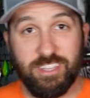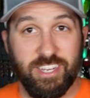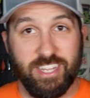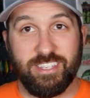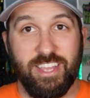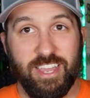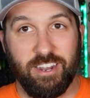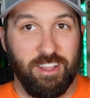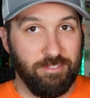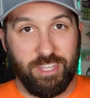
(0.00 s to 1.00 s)
it the next day and
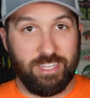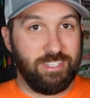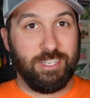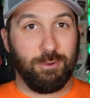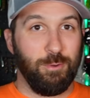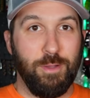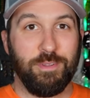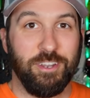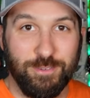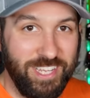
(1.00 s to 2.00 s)
I'll have like a secret
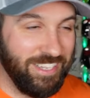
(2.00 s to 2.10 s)
weapon nobody